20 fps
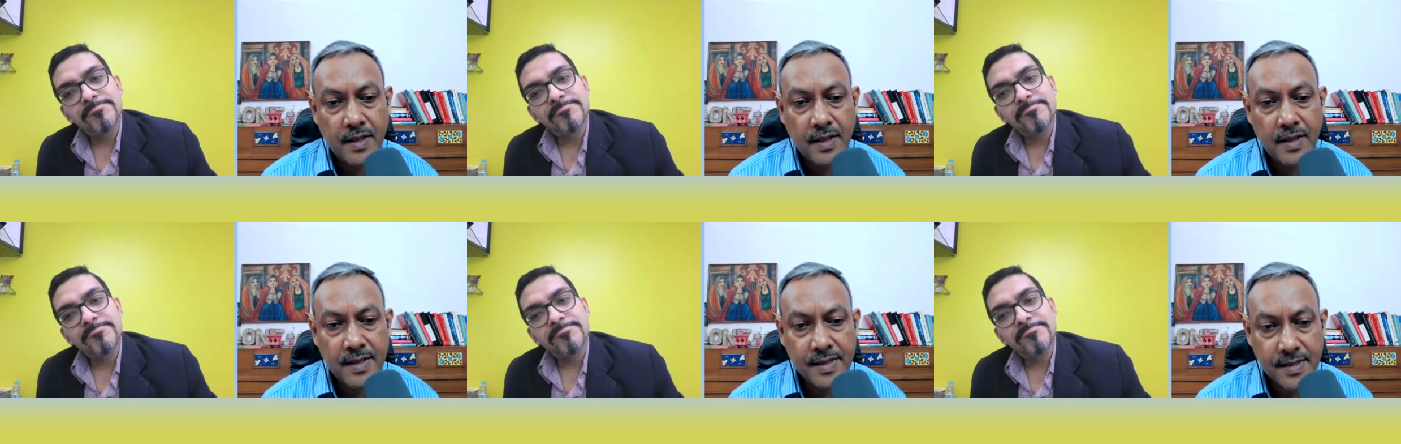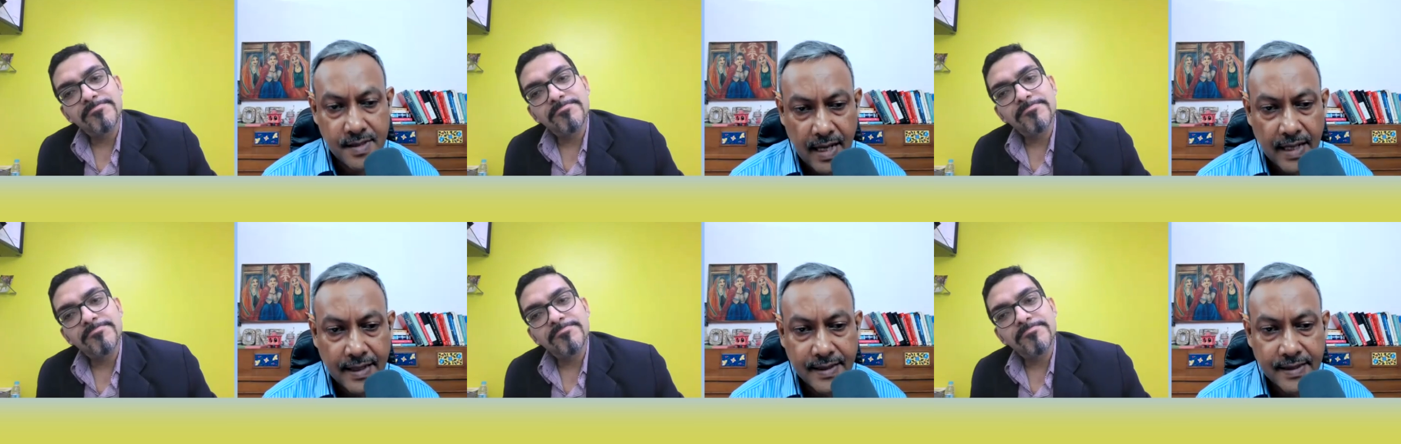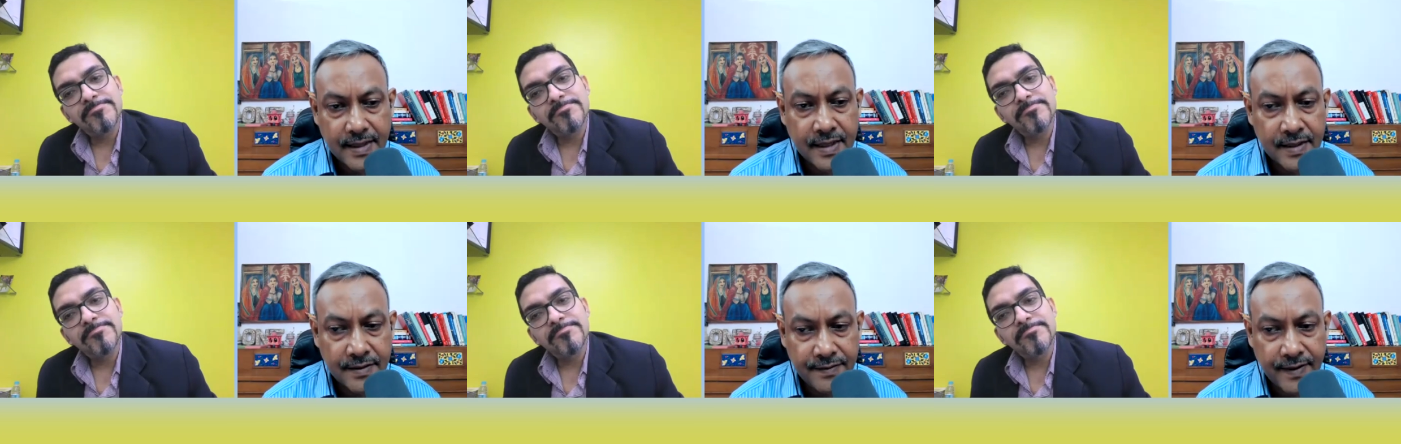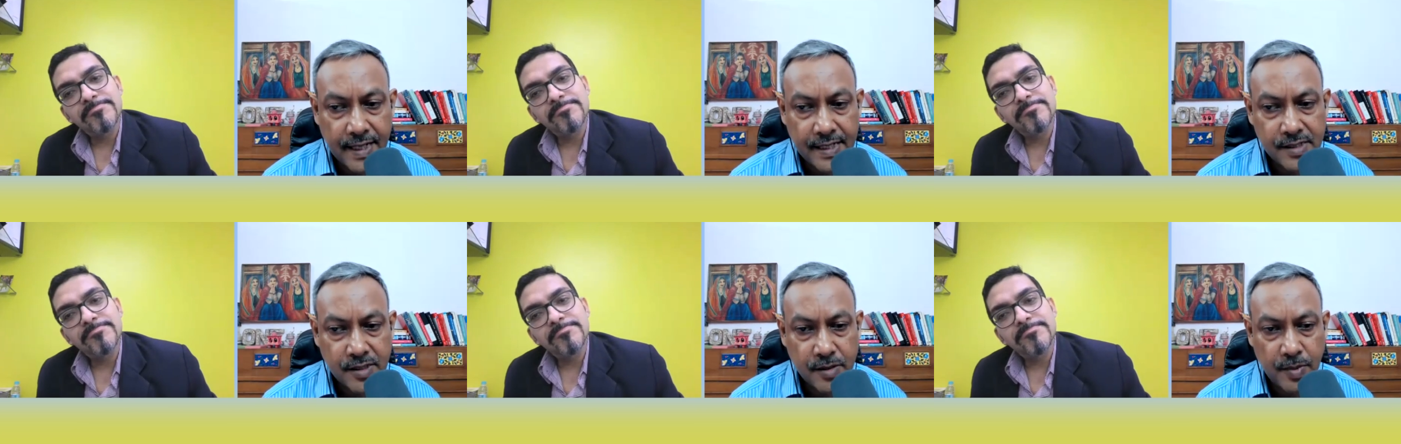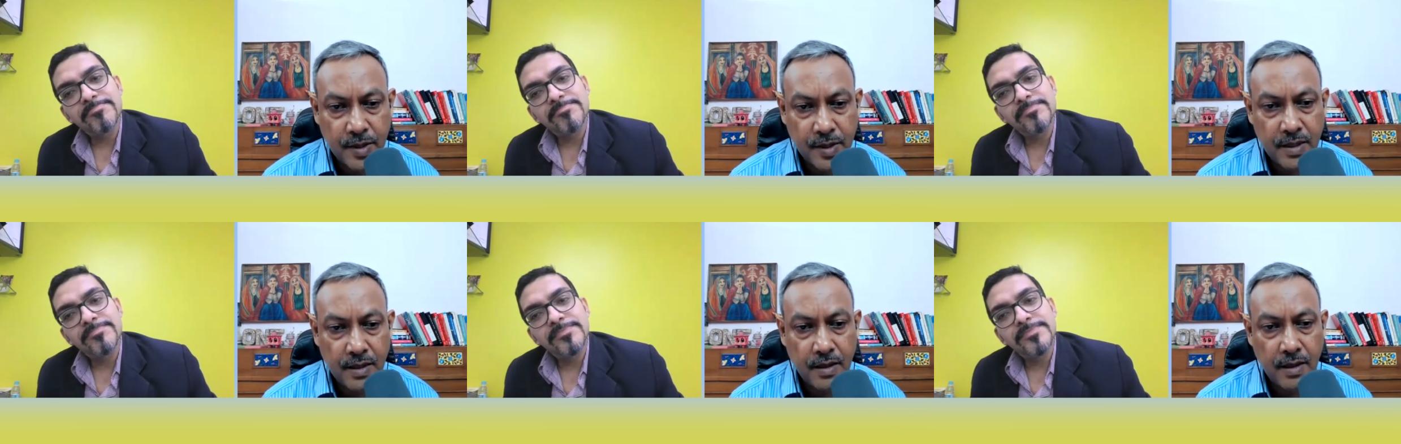Speaker 1: Is that
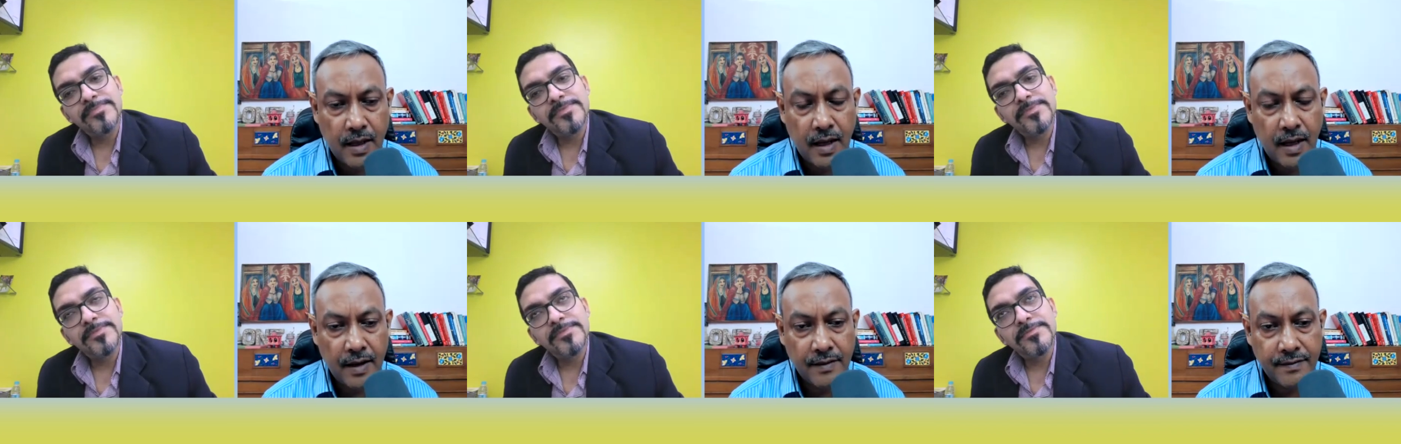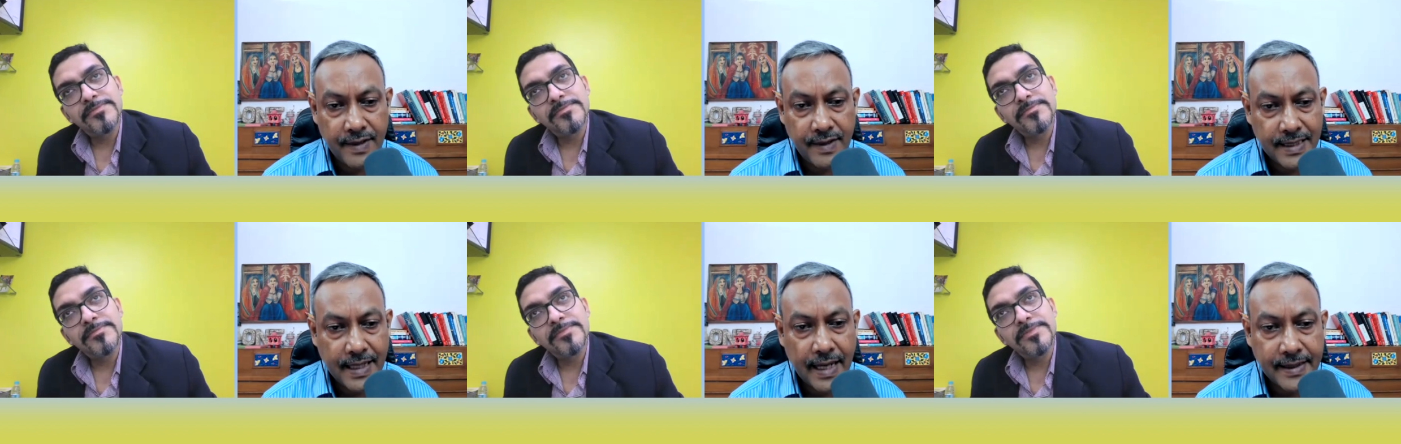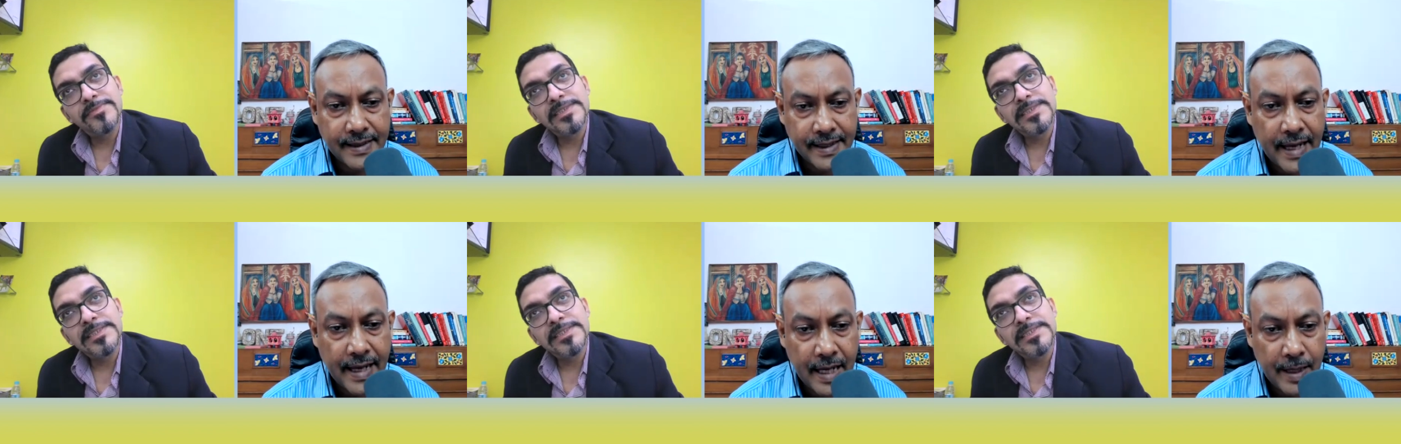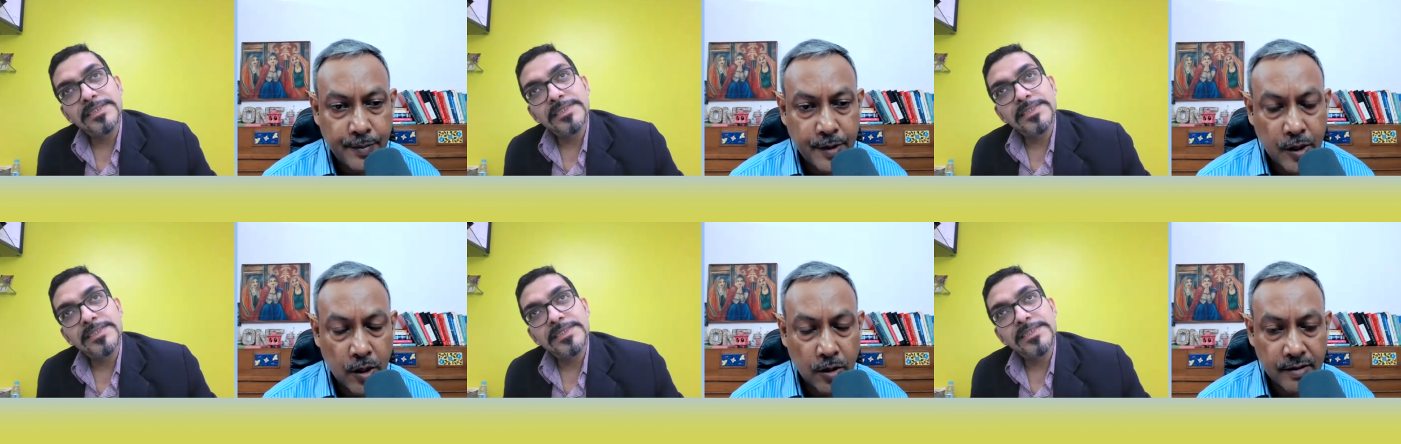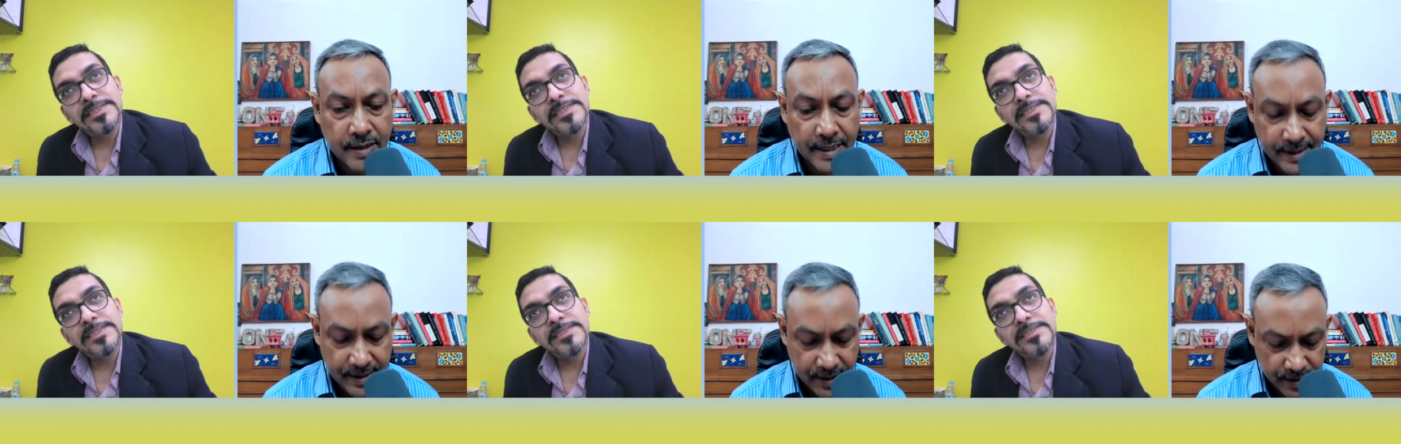advisable? And will that help your
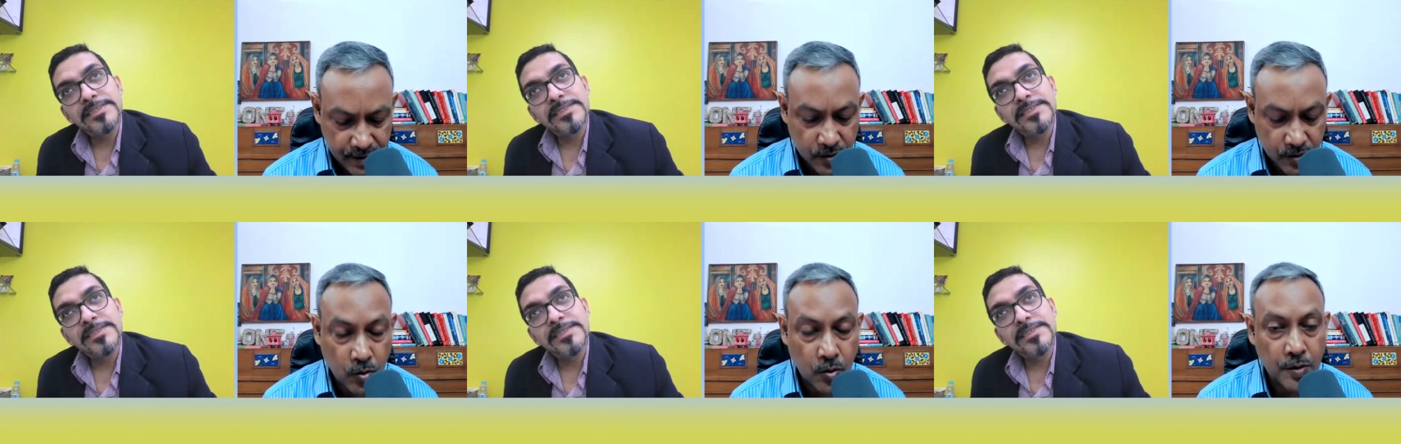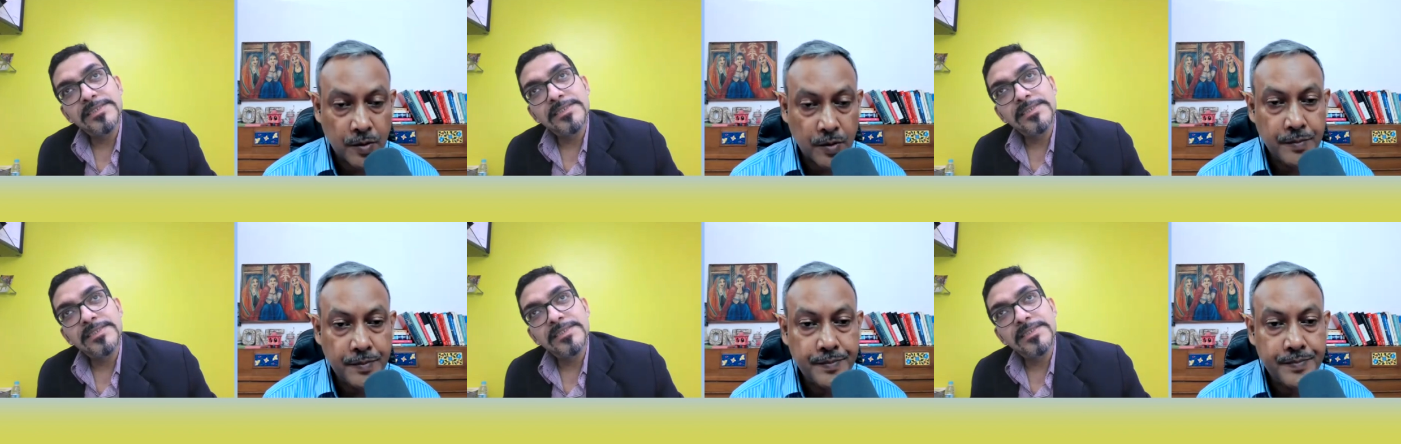credit score?